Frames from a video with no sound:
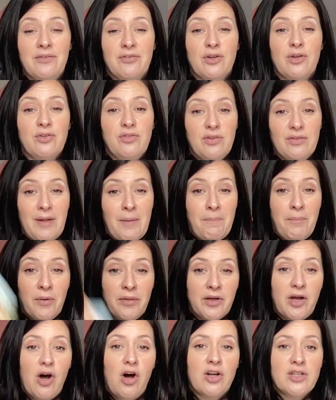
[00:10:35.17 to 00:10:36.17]
As long as you've like put
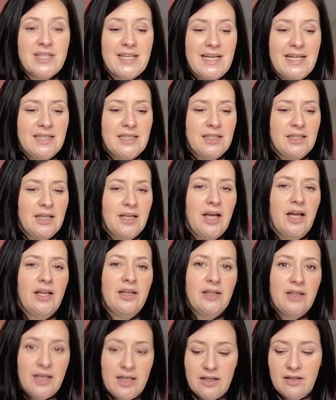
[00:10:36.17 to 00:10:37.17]
the card in
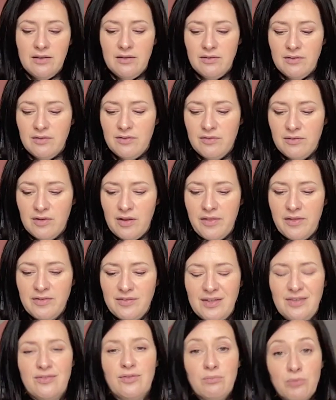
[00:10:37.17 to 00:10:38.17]
and the
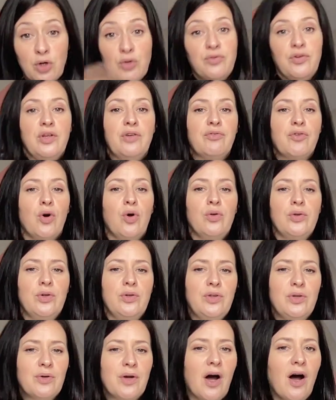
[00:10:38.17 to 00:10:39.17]
system knows that you've got all your
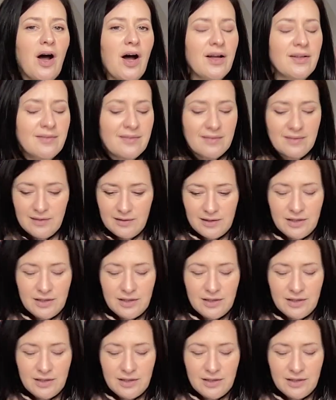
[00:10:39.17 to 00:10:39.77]
new cards,